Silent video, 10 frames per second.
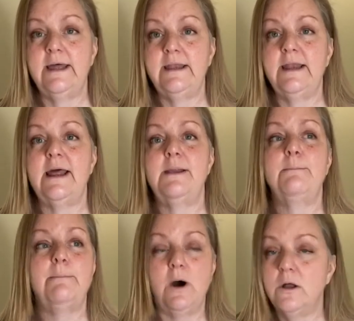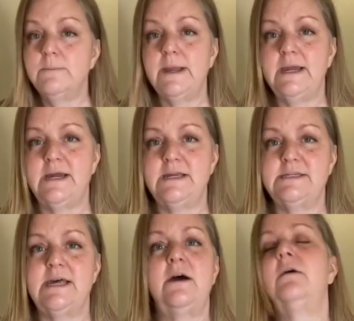and I bawled my eyes
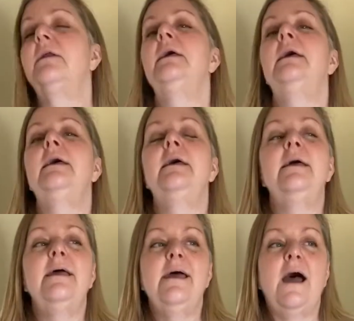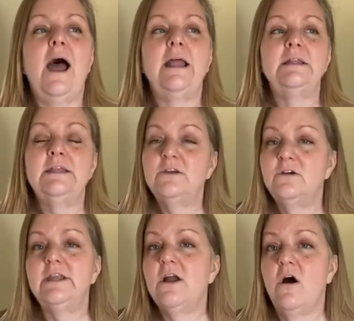out. I
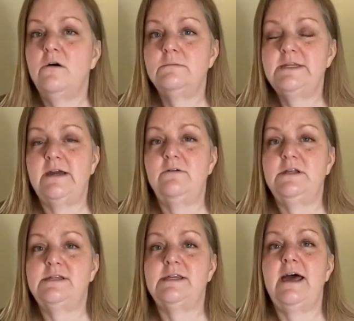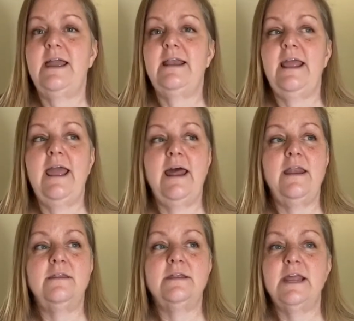literally calmed down inside,
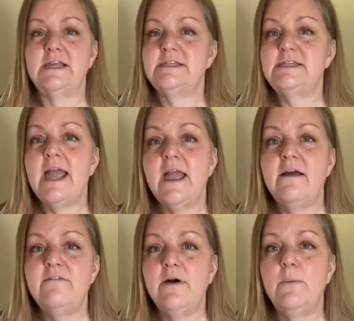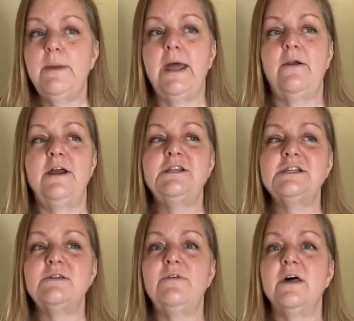and the next day I felt better. I
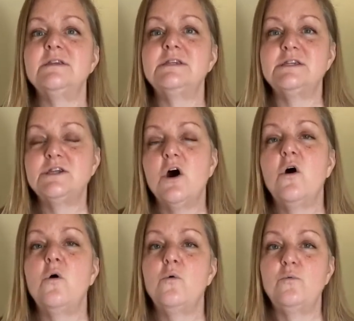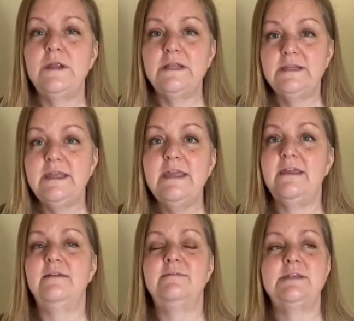just felt so
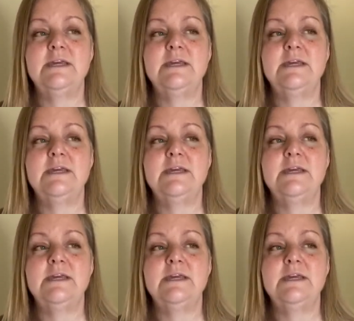relieved.